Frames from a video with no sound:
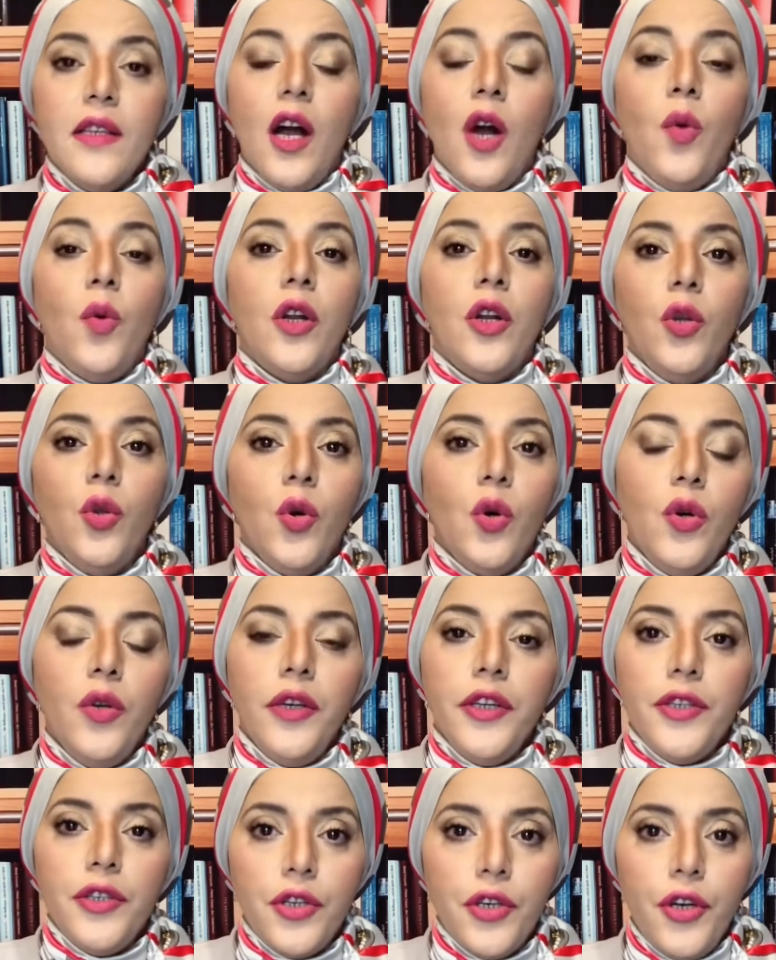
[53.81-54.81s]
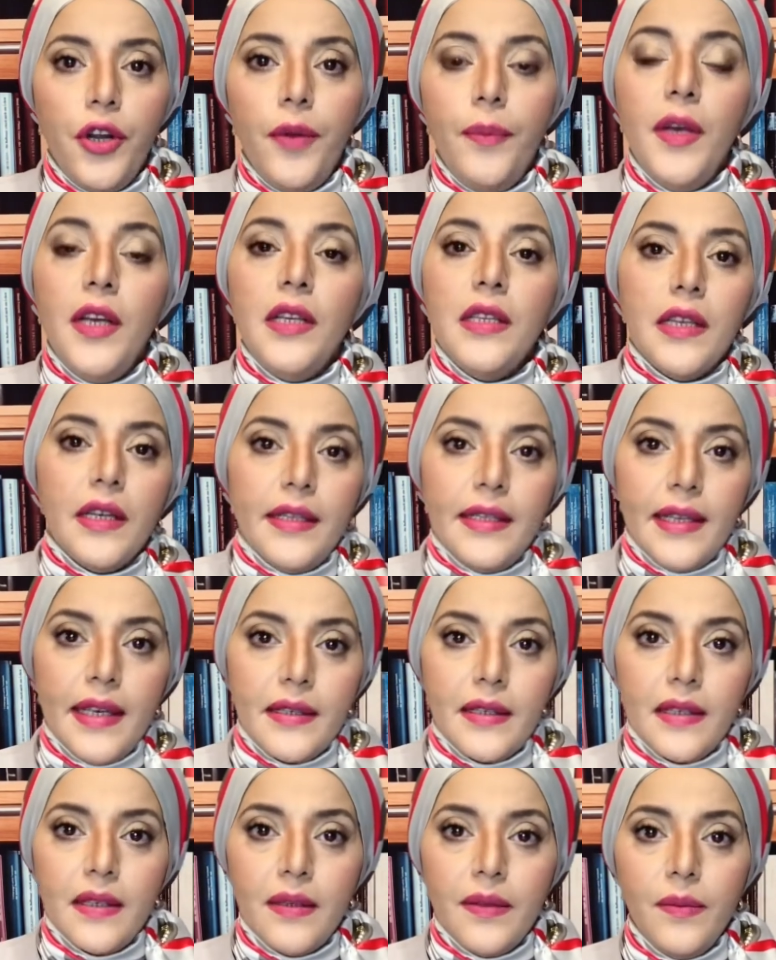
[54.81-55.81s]
our long-term
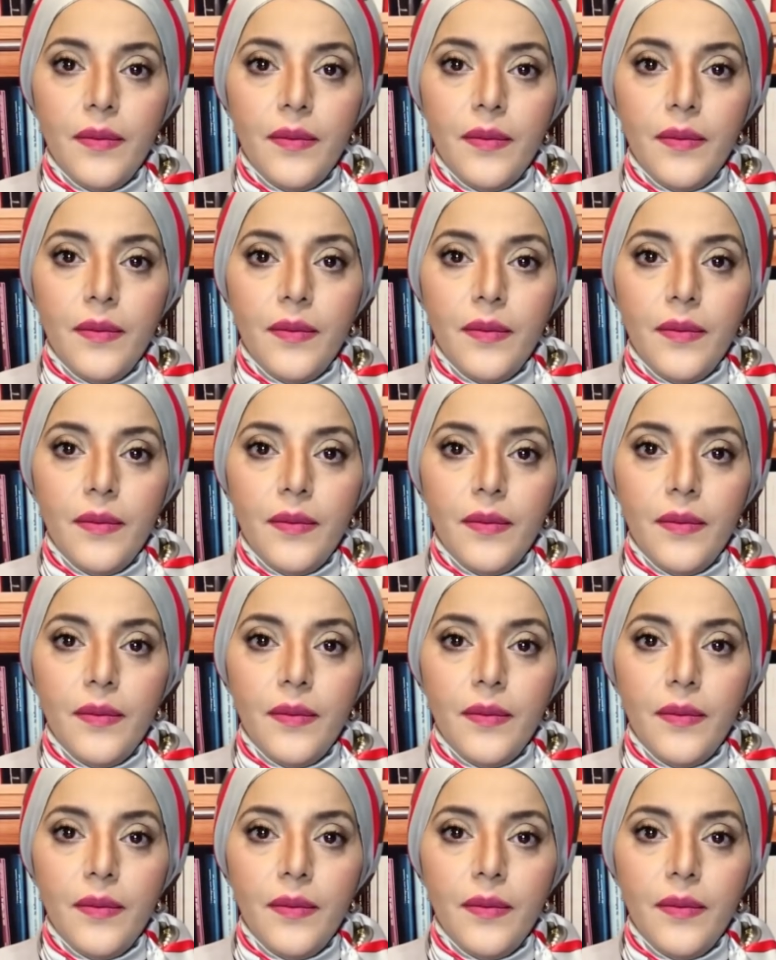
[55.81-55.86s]
success?